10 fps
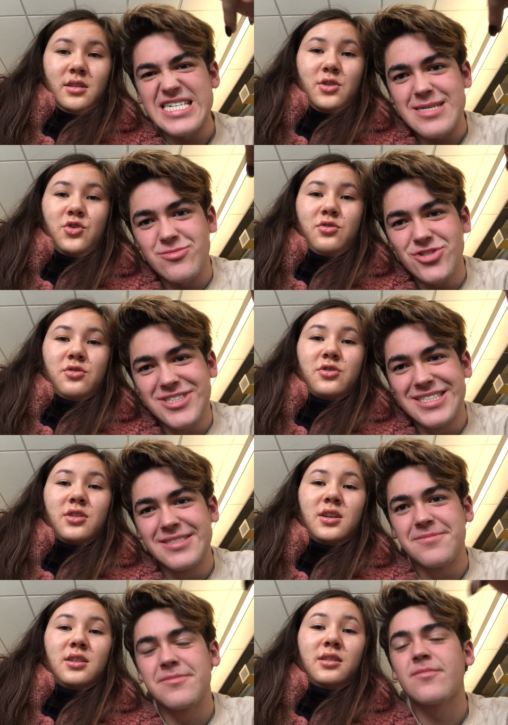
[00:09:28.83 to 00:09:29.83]
Speaker 1: You're
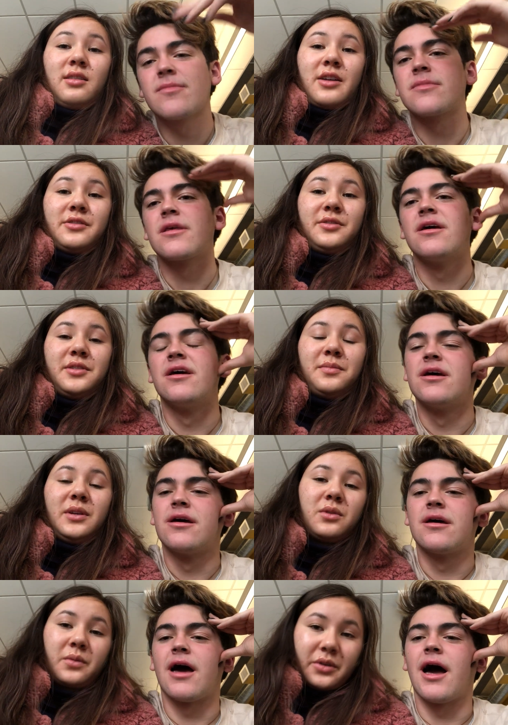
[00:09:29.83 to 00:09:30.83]
not allowed to use the
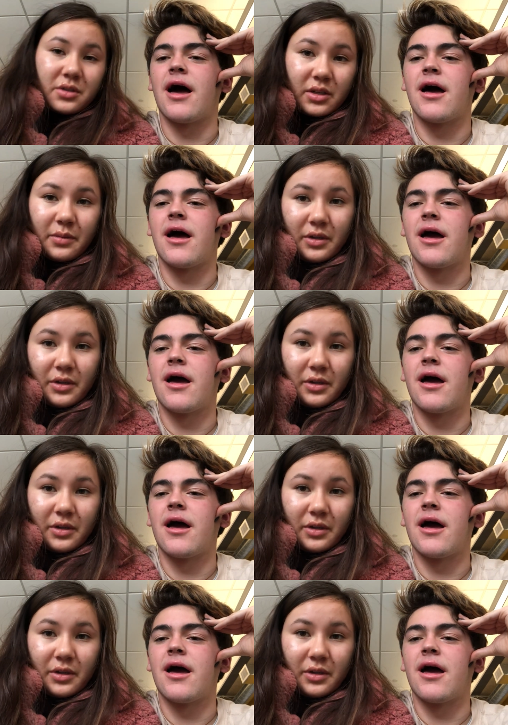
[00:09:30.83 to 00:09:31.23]
B word when you're talking